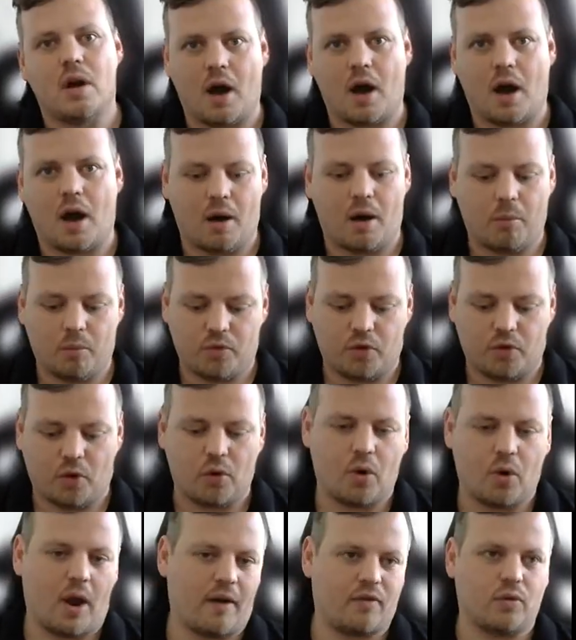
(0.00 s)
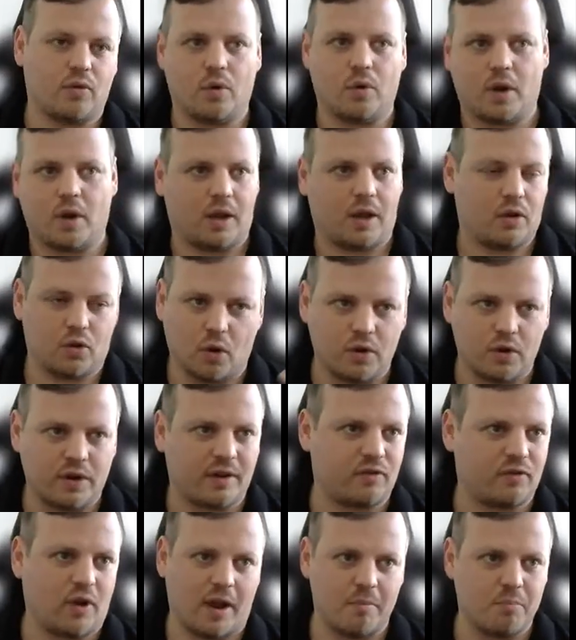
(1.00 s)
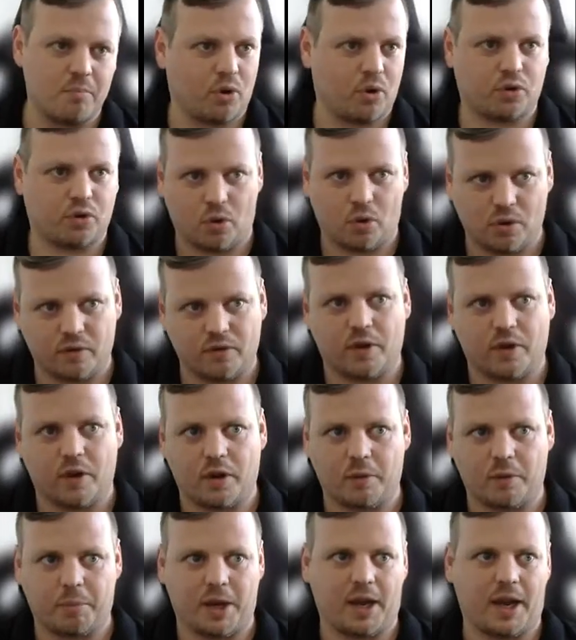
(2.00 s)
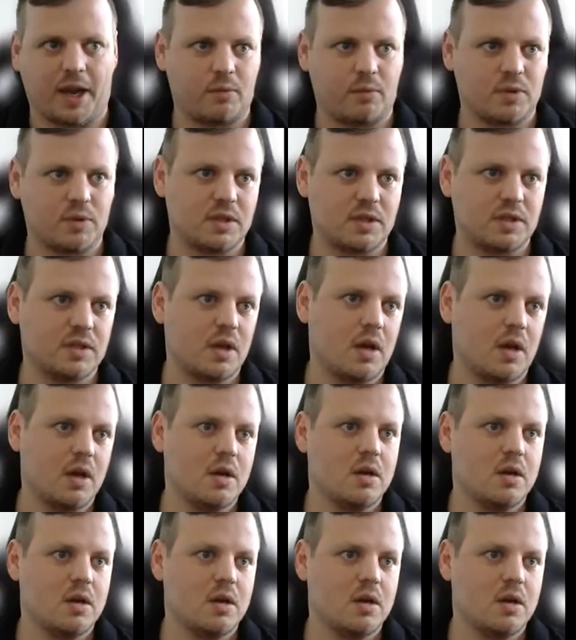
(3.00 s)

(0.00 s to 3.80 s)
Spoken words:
So you don't have to import all of the prerequisites.